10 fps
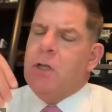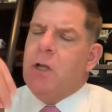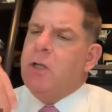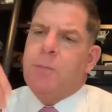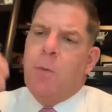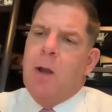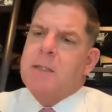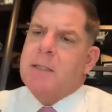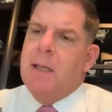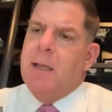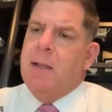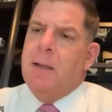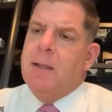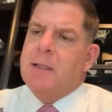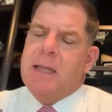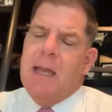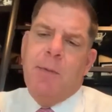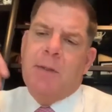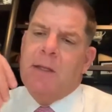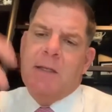just Boston and the state, but
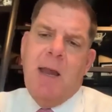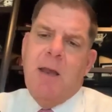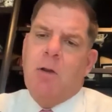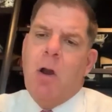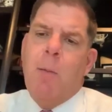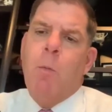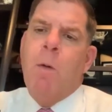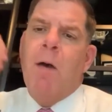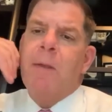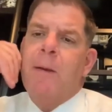the entire Commonwealth.